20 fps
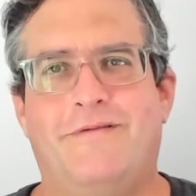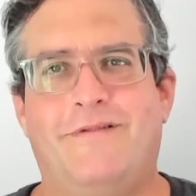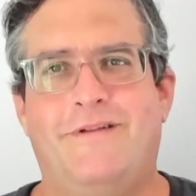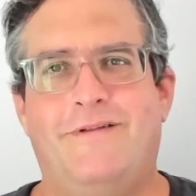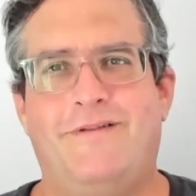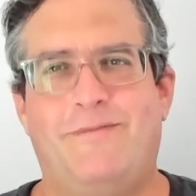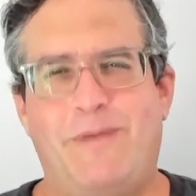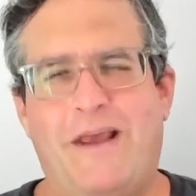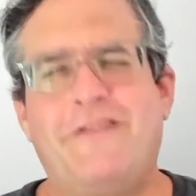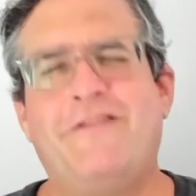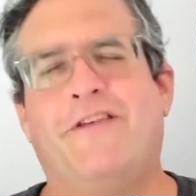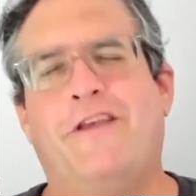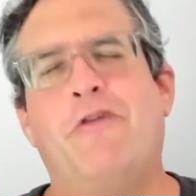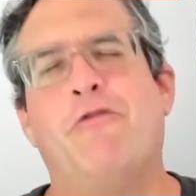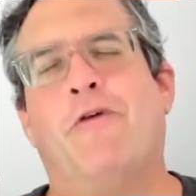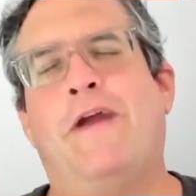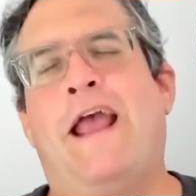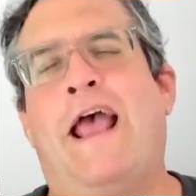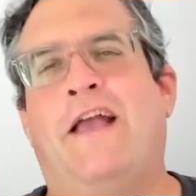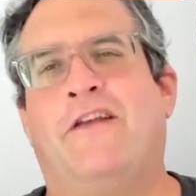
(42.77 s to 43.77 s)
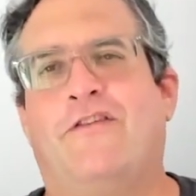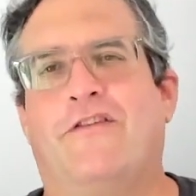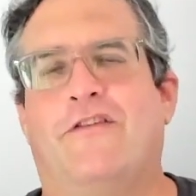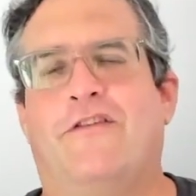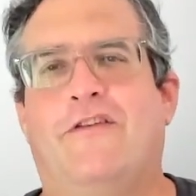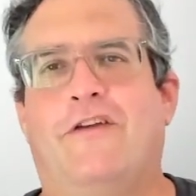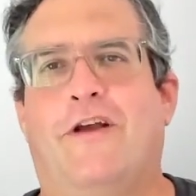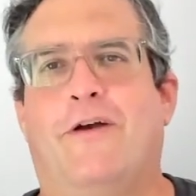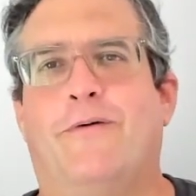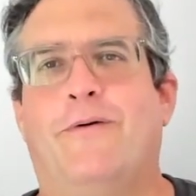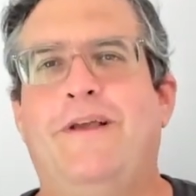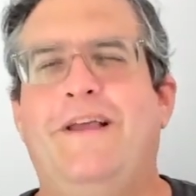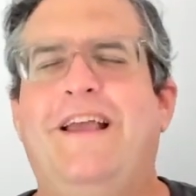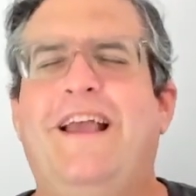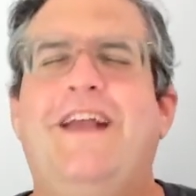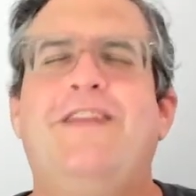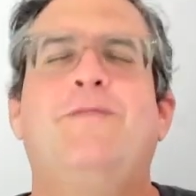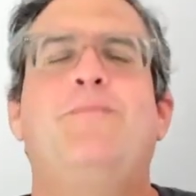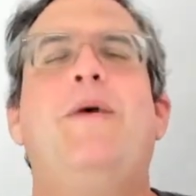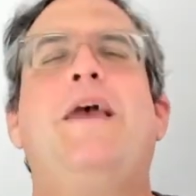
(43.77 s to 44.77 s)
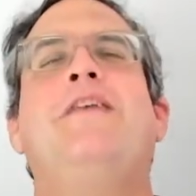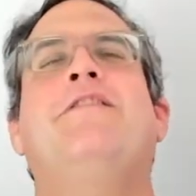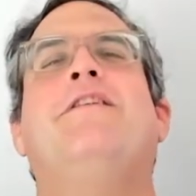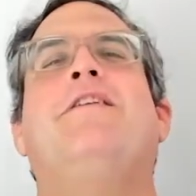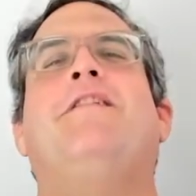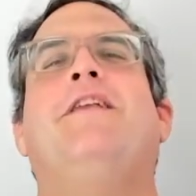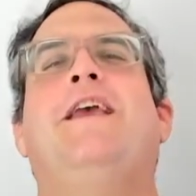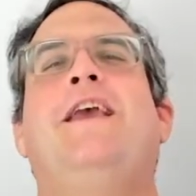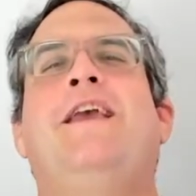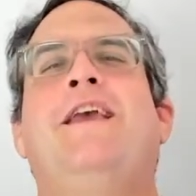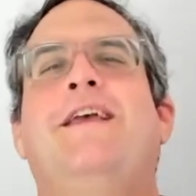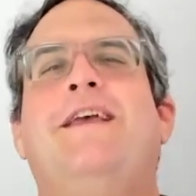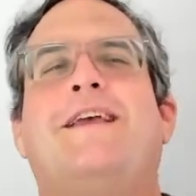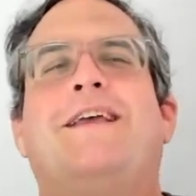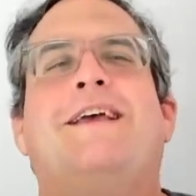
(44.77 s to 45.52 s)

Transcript: It's basically a reaction show. It's basically,